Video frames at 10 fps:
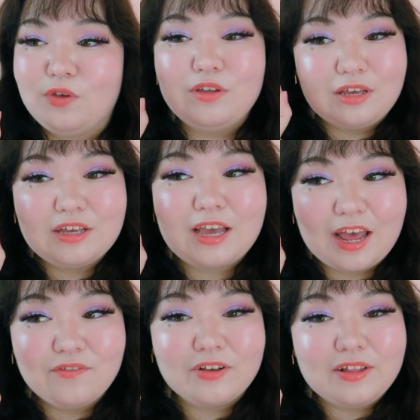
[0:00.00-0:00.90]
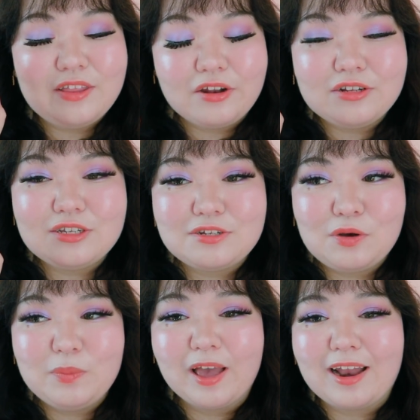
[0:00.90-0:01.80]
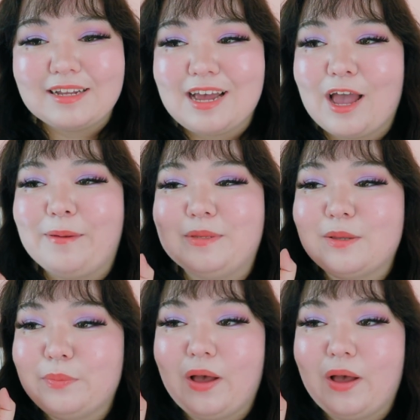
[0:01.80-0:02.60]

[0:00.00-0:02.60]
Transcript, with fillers: it can feel a little dystopian at times,